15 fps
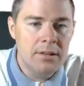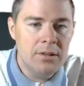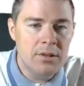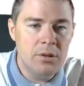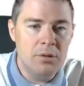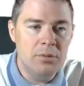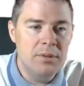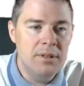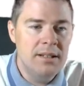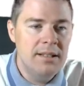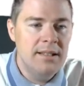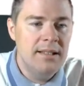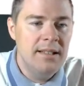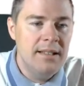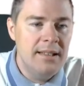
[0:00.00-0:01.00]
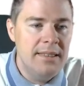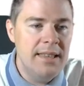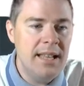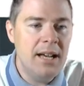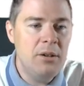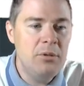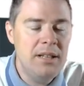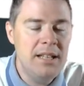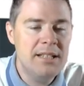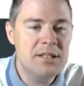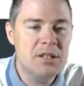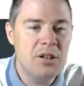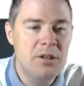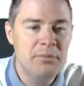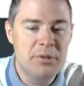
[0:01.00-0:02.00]
So now
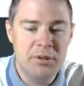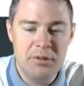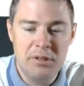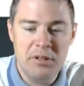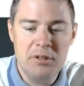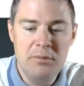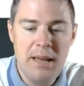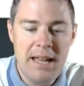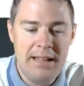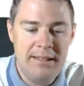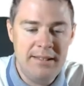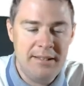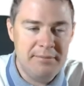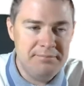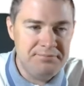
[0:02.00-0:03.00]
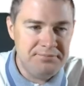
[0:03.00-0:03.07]
let's come to the command.